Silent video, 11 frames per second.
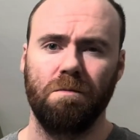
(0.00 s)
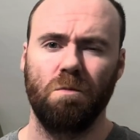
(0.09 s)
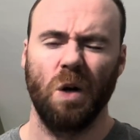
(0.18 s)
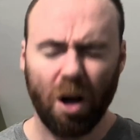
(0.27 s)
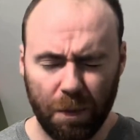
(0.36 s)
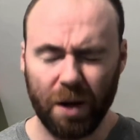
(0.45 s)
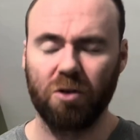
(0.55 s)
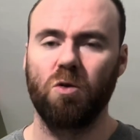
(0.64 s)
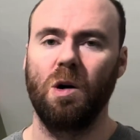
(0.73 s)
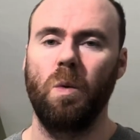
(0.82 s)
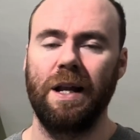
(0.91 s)
we could be
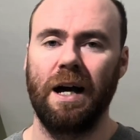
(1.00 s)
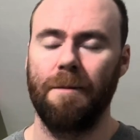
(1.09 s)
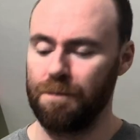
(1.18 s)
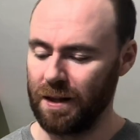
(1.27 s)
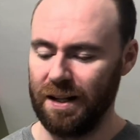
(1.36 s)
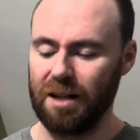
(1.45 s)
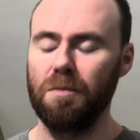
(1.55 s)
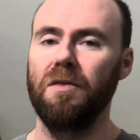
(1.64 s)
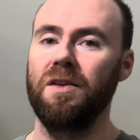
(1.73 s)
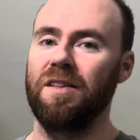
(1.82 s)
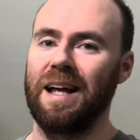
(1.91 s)
onto a winner. Let's move
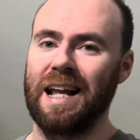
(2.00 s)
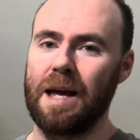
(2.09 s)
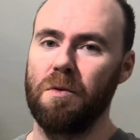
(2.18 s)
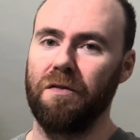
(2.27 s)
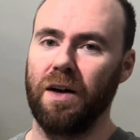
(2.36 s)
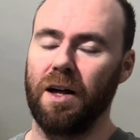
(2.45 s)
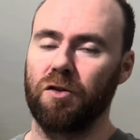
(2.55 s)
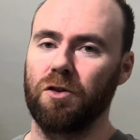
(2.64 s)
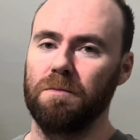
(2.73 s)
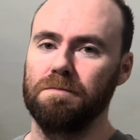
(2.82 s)
into that label first.